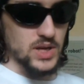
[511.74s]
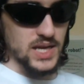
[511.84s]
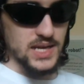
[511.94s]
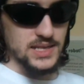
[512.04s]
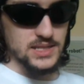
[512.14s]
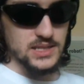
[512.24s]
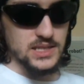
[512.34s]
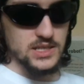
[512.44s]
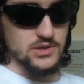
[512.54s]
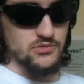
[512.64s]
What
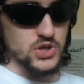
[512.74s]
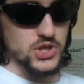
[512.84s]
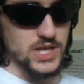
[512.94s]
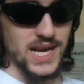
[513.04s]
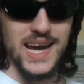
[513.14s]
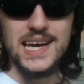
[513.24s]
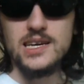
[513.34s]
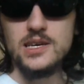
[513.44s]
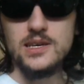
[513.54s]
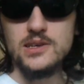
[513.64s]
it is a Russian
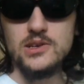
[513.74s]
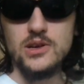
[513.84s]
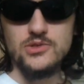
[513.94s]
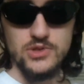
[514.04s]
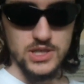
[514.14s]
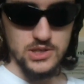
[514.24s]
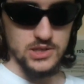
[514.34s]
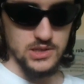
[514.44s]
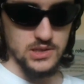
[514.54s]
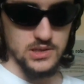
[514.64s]
hack
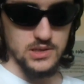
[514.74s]
cartridge.